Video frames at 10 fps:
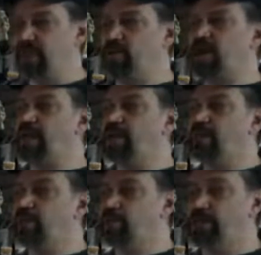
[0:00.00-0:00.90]
I
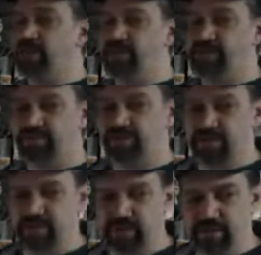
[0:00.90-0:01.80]
love doing this.
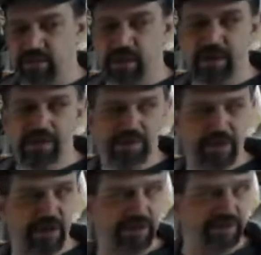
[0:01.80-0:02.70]
I love
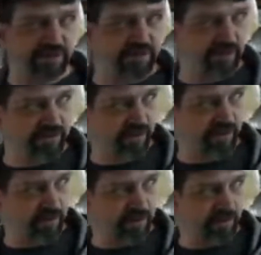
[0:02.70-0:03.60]
sharing this
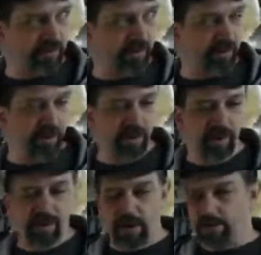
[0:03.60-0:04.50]
stuff with people.
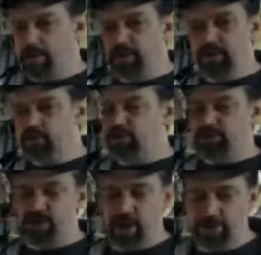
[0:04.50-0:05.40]
I'm going to do some
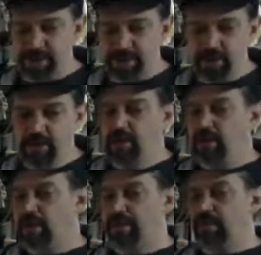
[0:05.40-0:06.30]
sculpting.
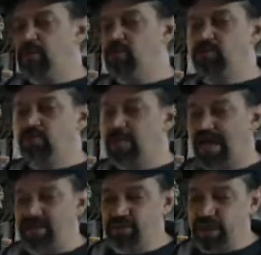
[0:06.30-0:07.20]
I'm going to do some
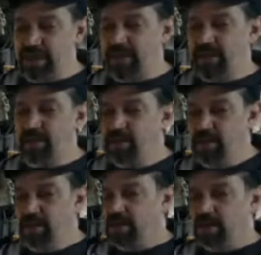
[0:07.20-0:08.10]
mask making.
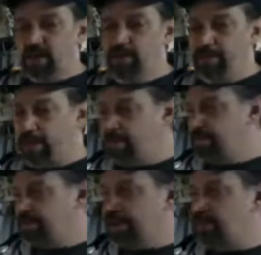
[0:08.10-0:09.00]
I
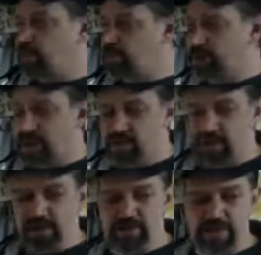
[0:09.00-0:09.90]
might as well try
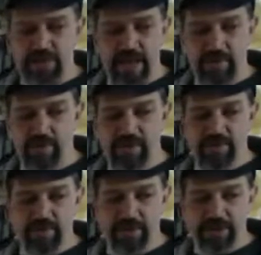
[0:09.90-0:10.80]
and share some of that with
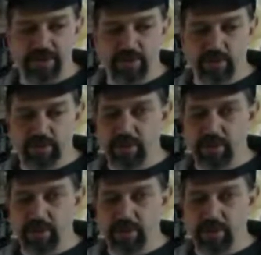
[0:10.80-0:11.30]
everybody too.